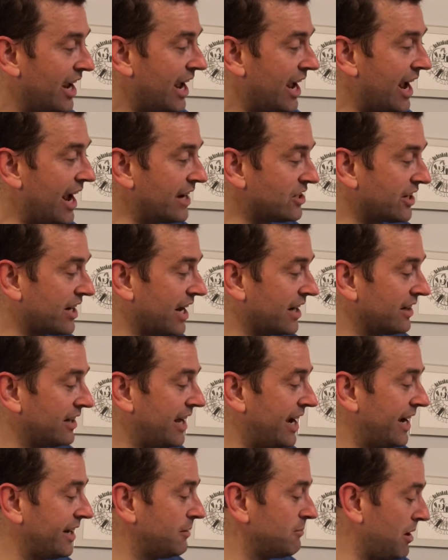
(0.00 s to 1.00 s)
And you got to
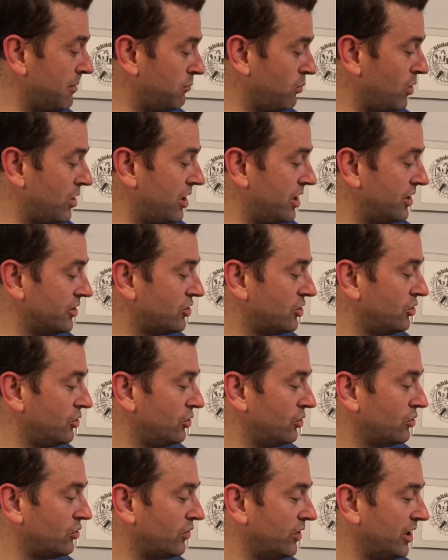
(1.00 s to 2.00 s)
line them up. 1,
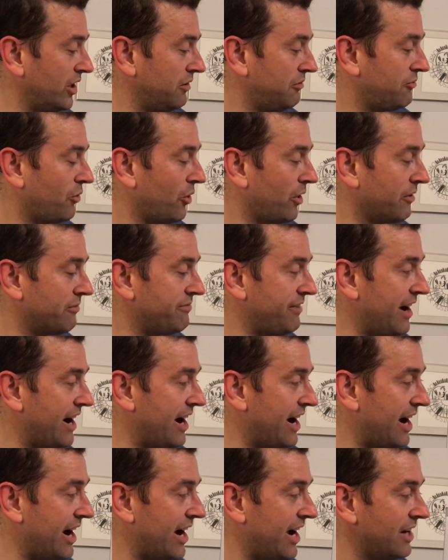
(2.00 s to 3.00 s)
2, 3, 4,
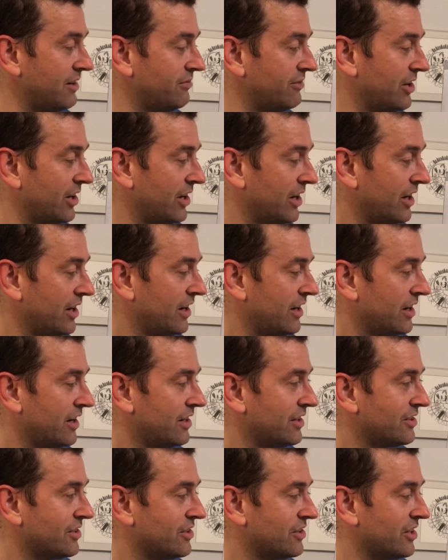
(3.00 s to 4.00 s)
5,
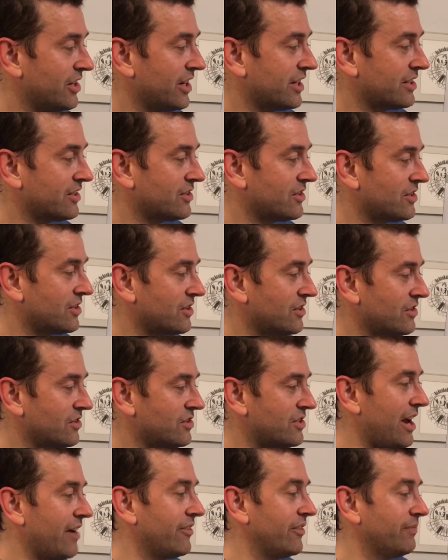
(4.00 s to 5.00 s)
6,
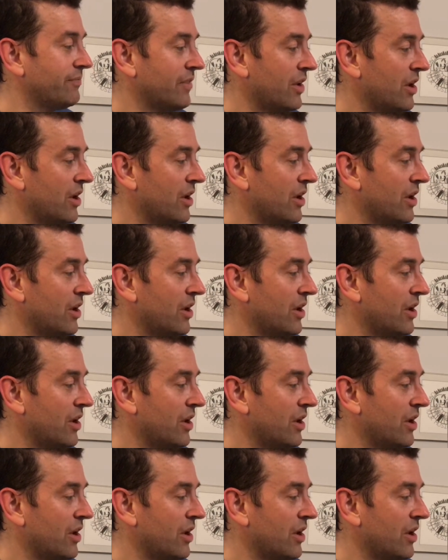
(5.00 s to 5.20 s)
7.